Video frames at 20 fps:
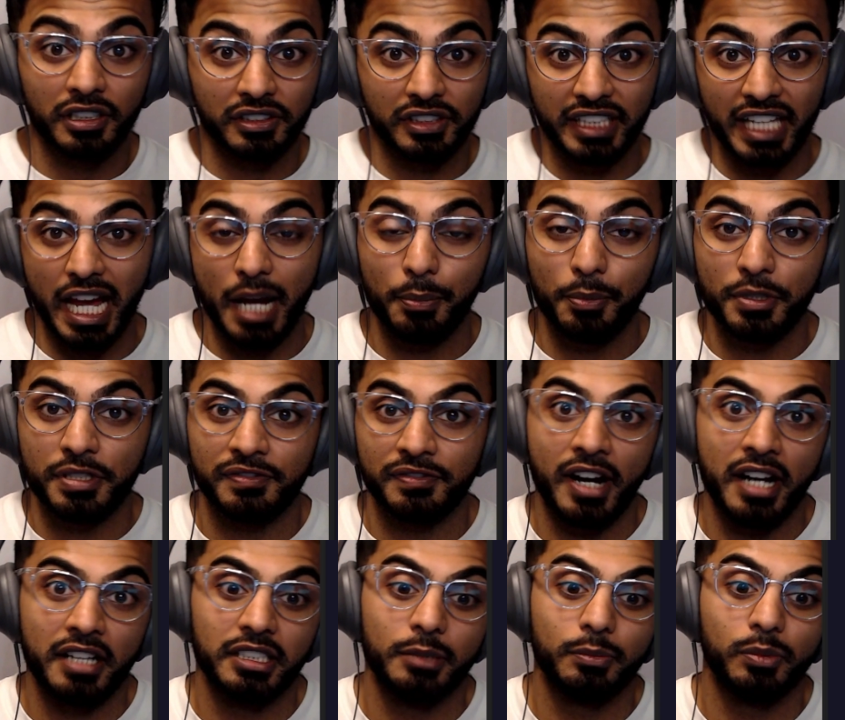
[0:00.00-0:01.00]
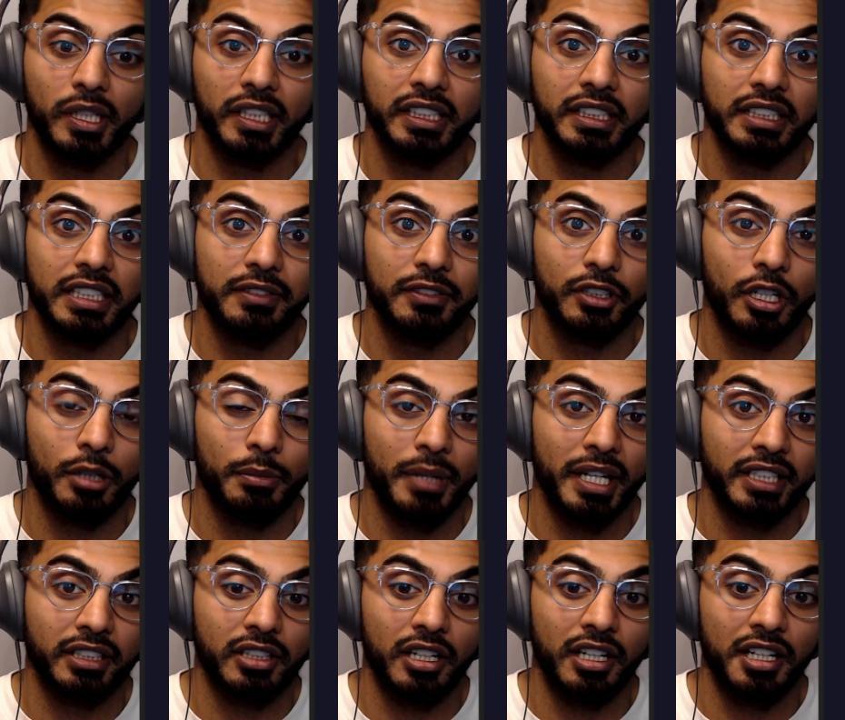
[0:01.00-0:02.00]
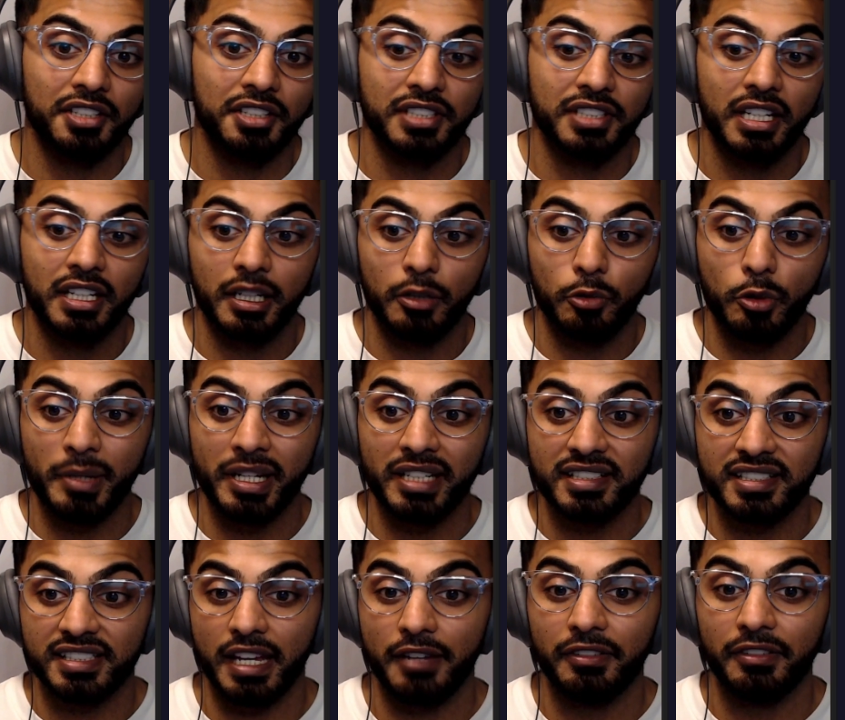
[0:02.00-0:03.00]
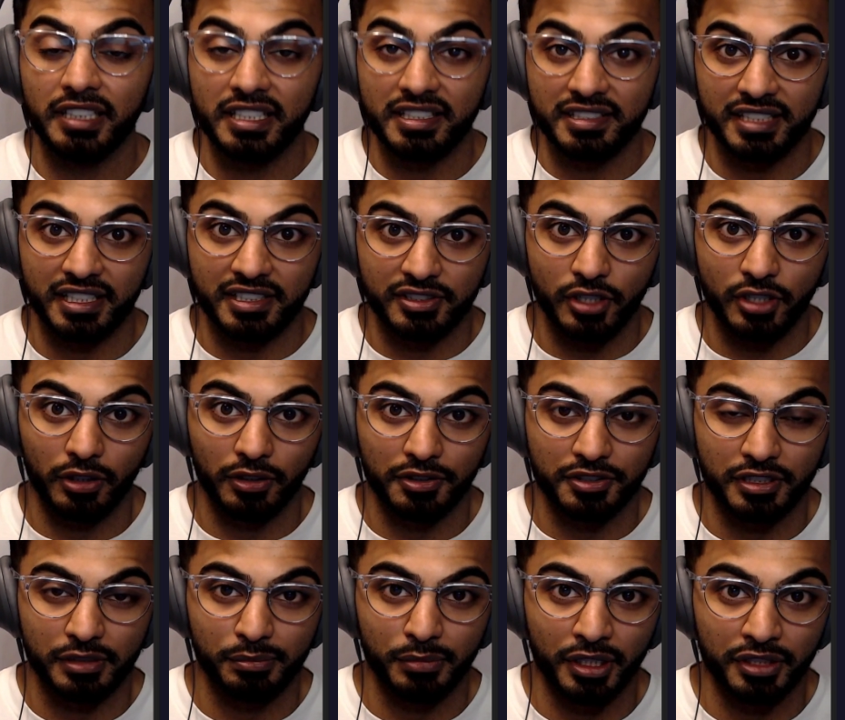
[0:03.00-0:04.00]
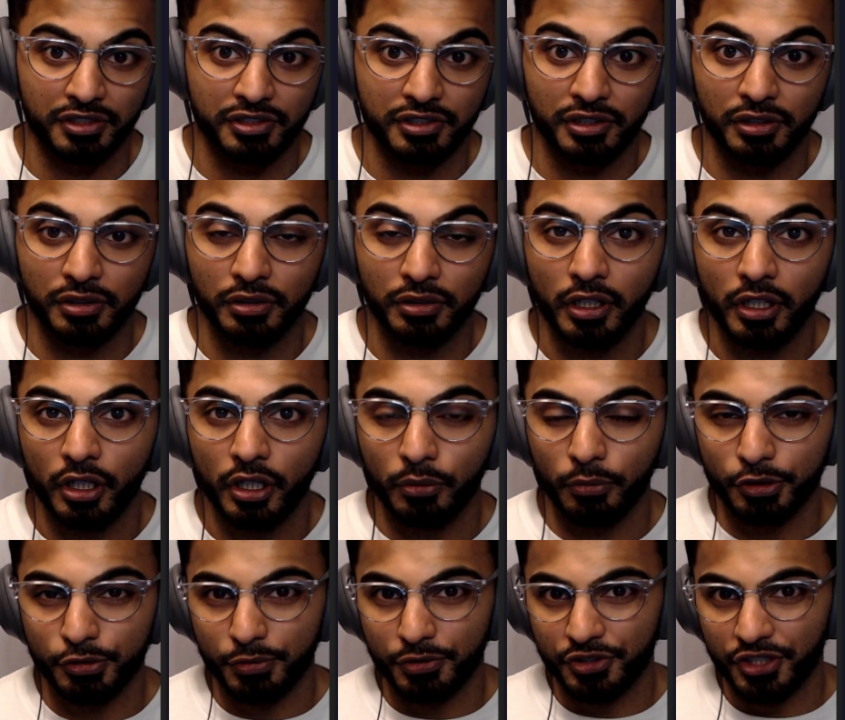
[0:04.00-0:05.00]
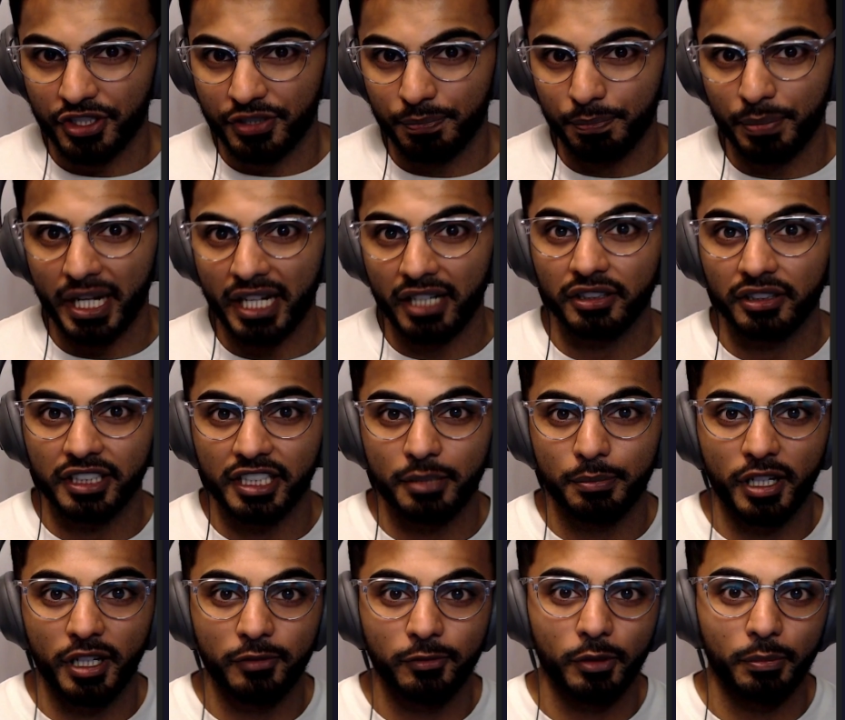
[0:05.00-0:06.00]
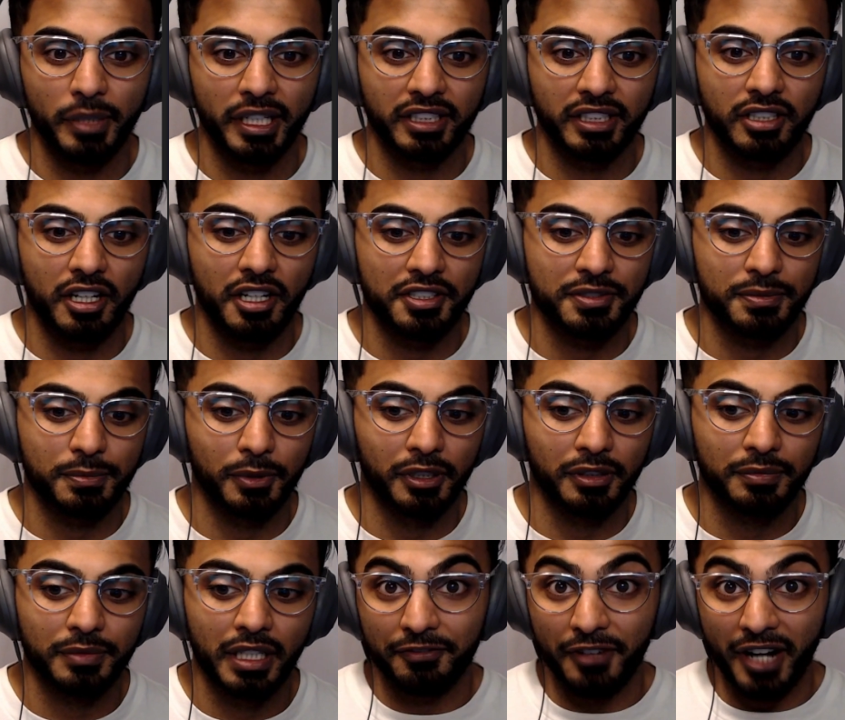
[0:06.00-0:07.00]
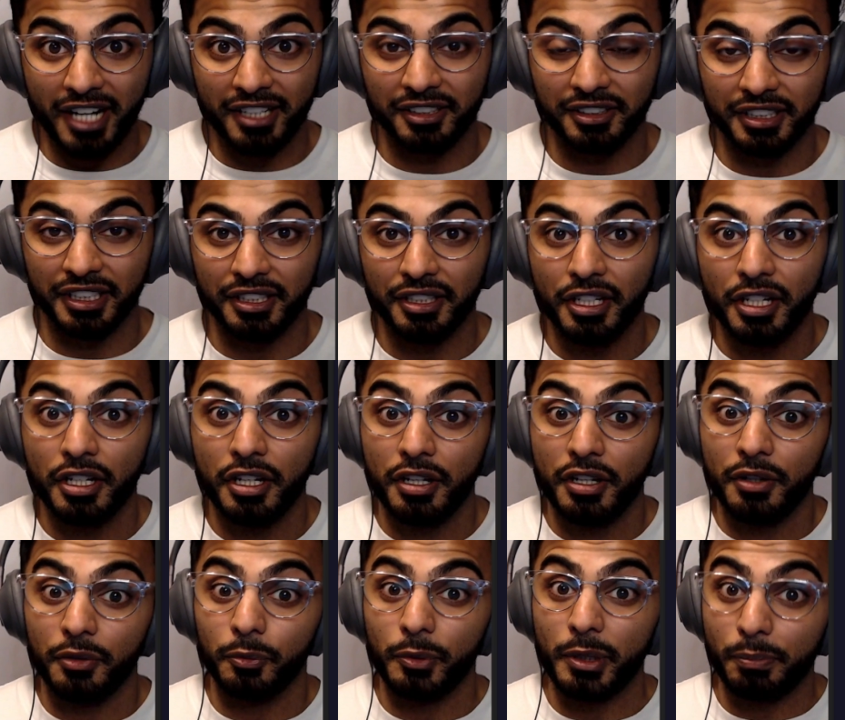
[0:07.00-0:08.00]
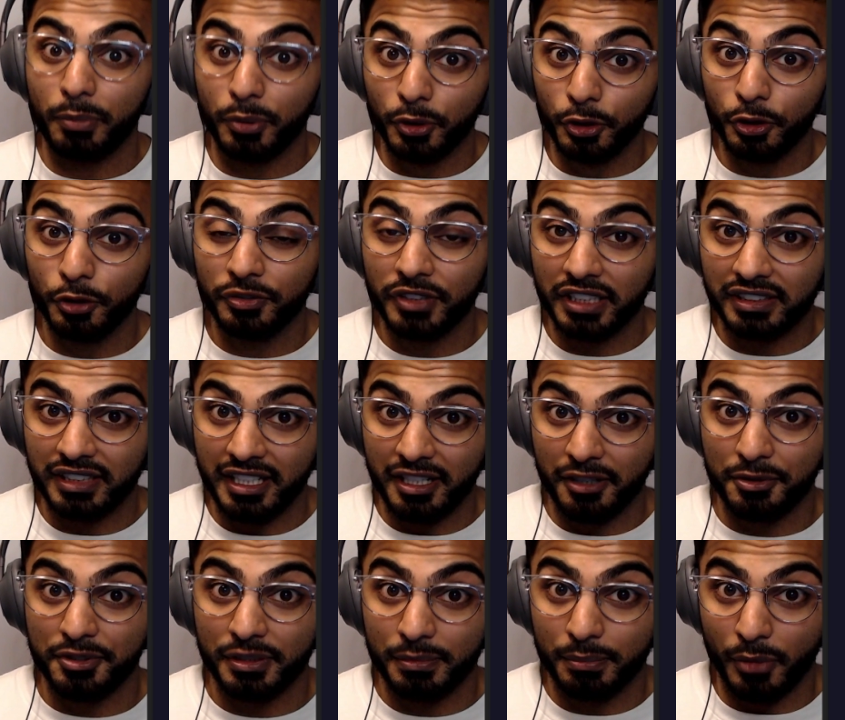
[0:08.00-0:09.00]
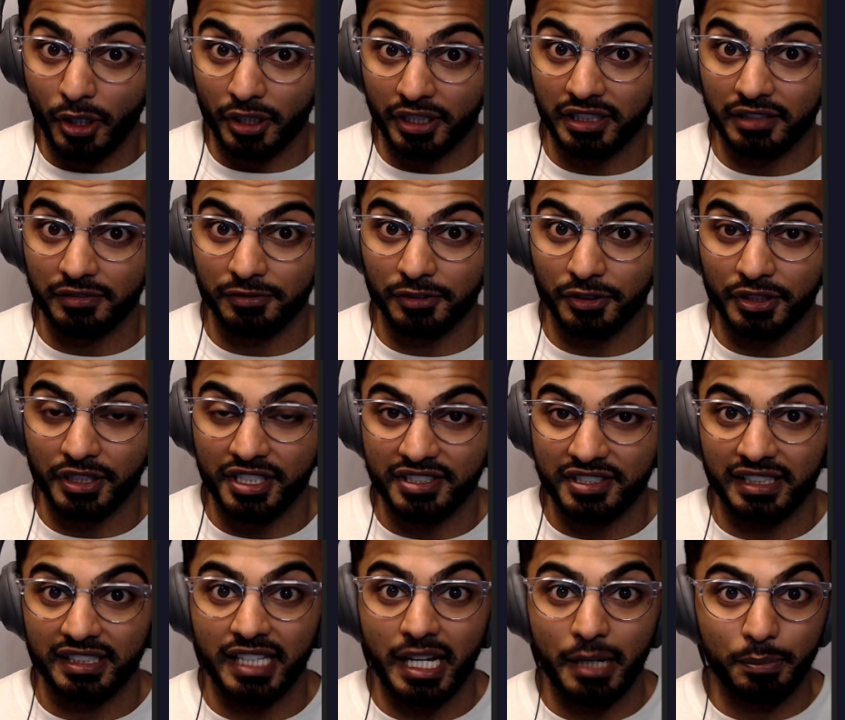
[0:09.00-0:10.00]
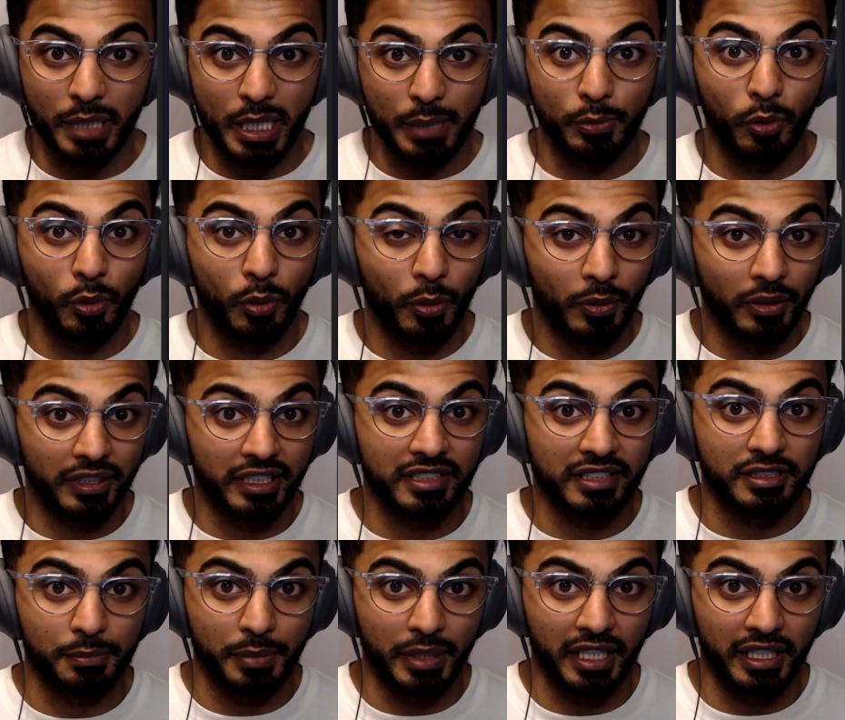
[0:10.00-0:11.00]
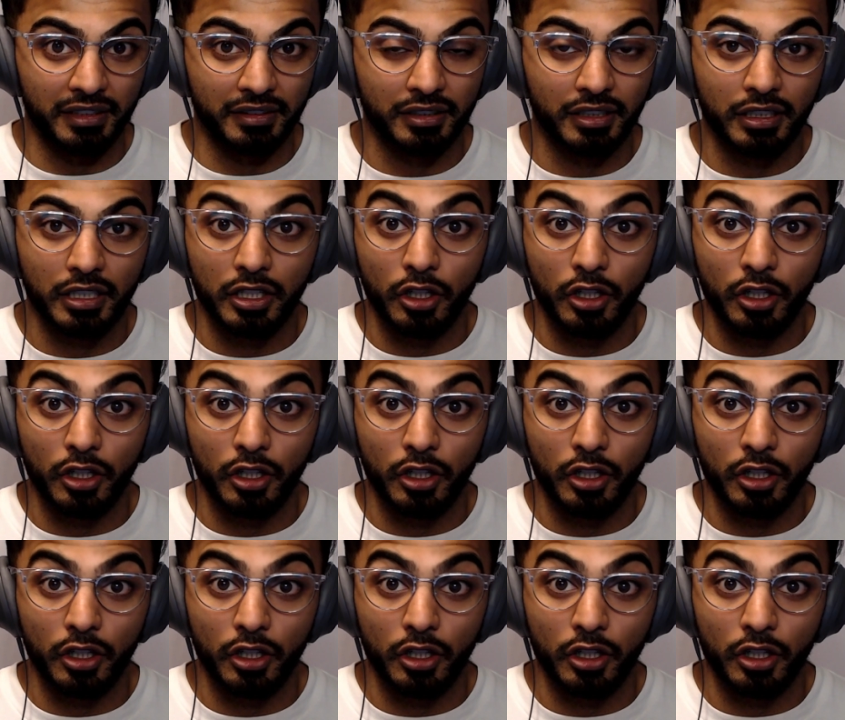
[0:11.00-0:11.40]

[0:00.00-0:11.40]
The app was finally breaking even on my costs. And we made $76 in month two, which was just barely above what my costs were. Finally, we proved that there was a market for this and that people were willing to pay.